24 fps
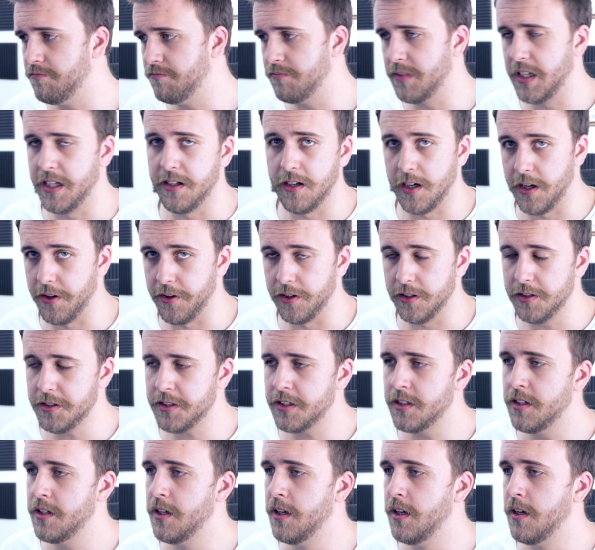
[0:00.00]
than
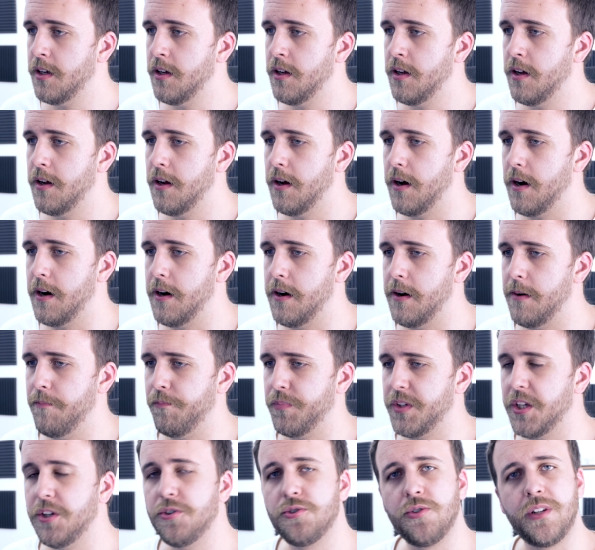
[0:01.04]
others.
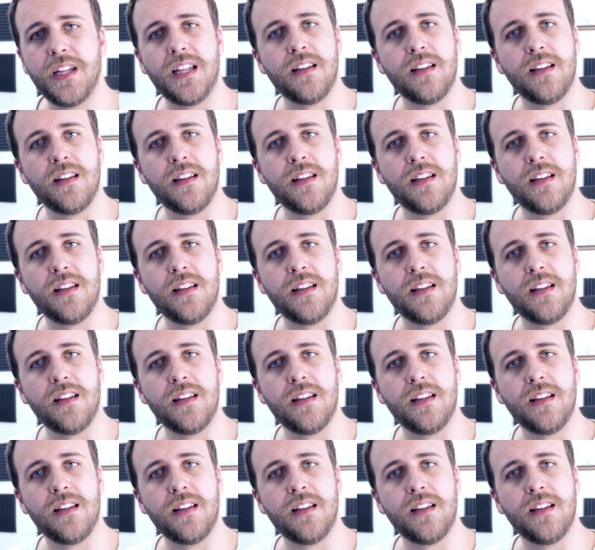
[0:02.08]
usually